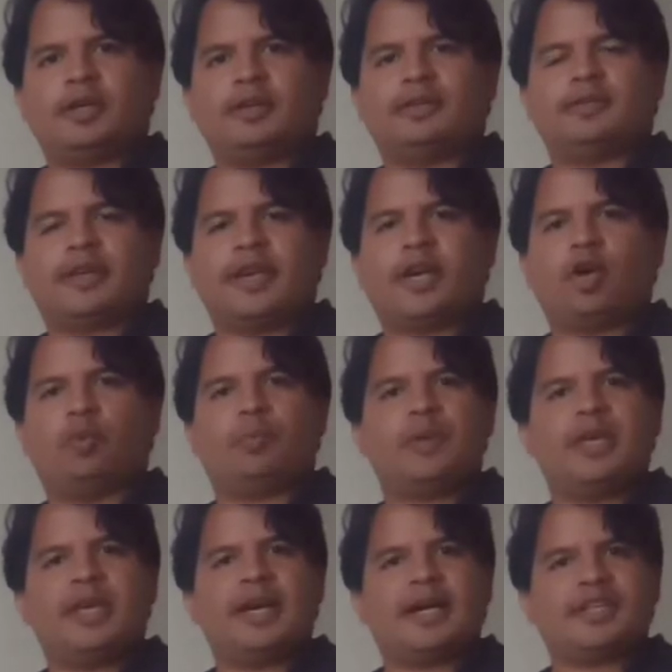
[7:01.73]
scale
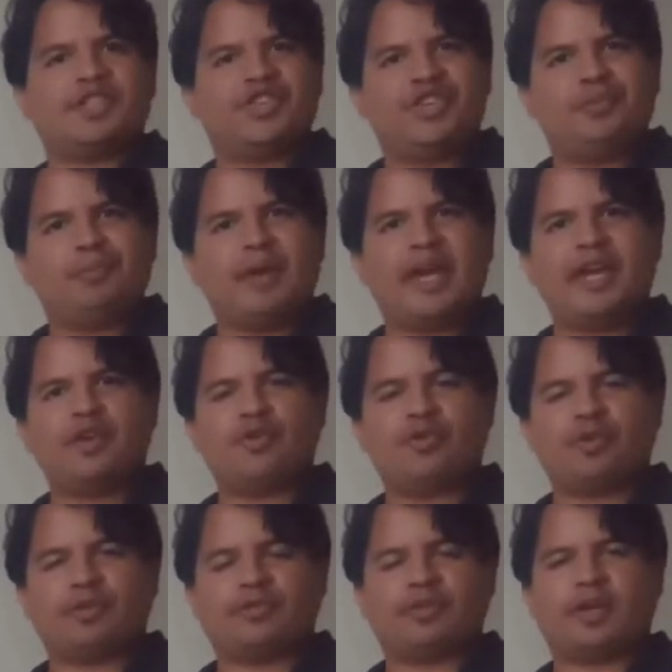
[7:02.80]
be a G
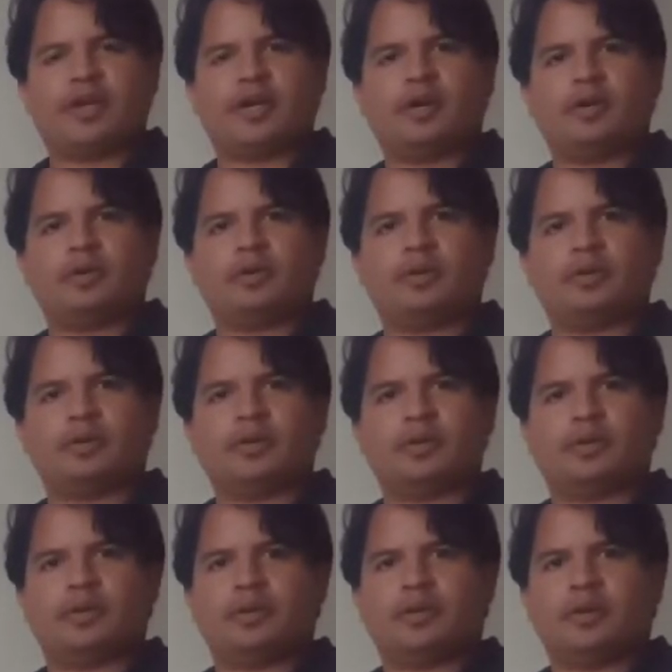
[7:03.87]
major scale.
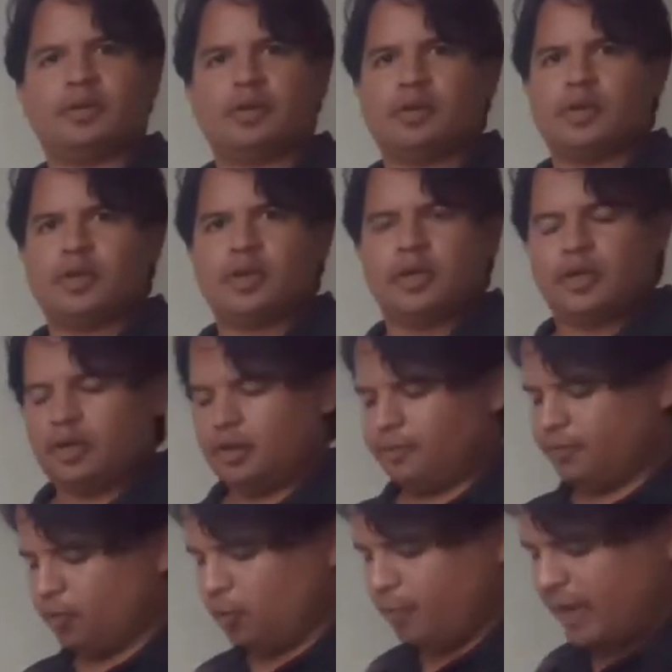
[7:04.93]
If
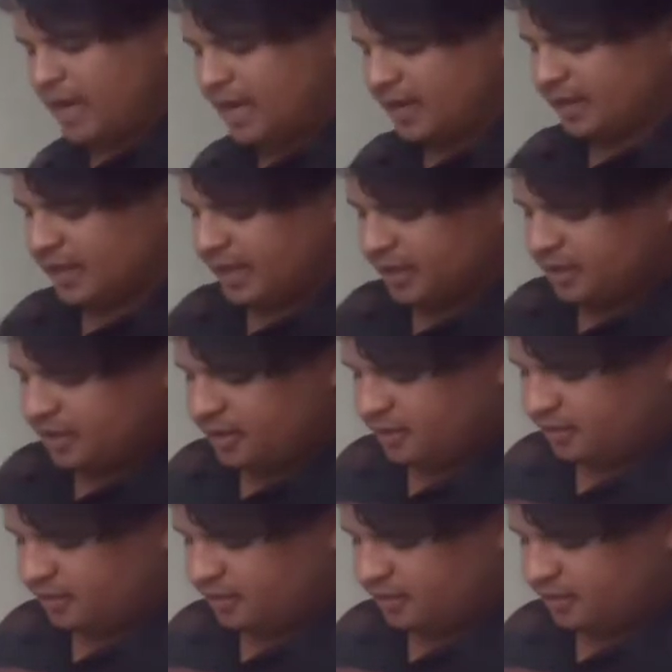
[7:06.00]
you make it like this,